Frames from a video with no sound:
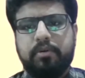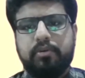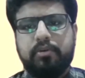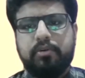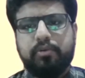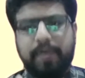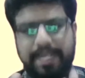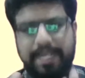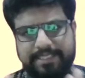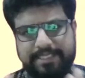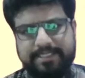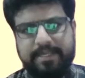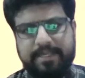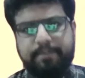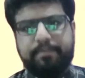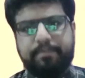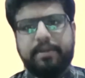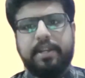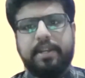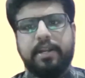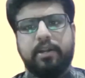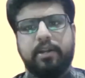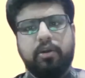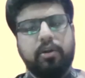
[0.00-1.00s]
to accept
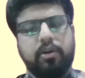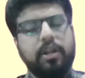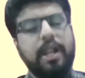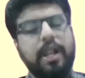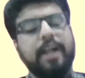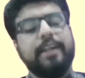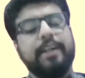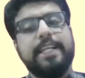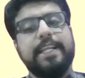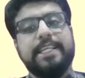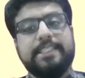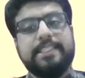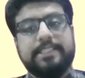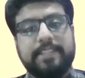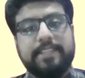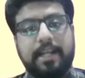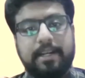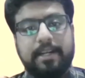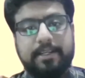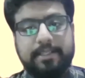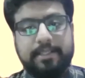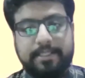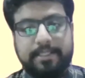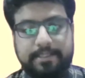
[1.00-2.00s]
it, or at least
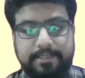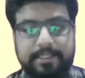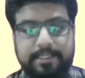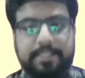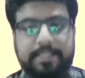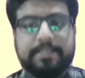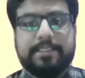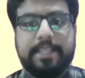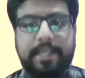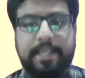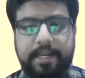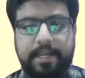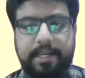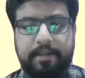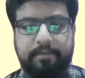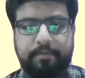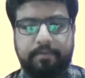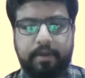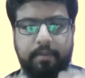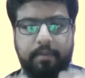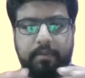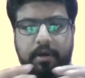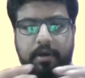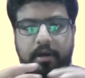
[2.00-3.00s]
start discussing it
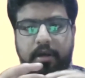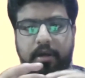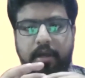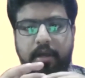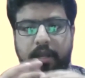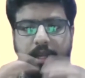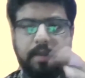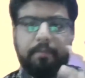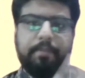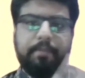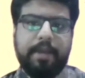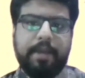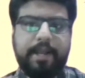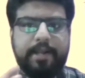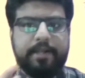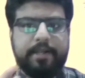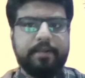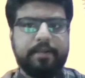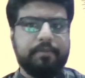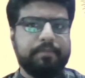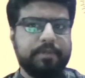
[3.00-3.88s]
from a comparative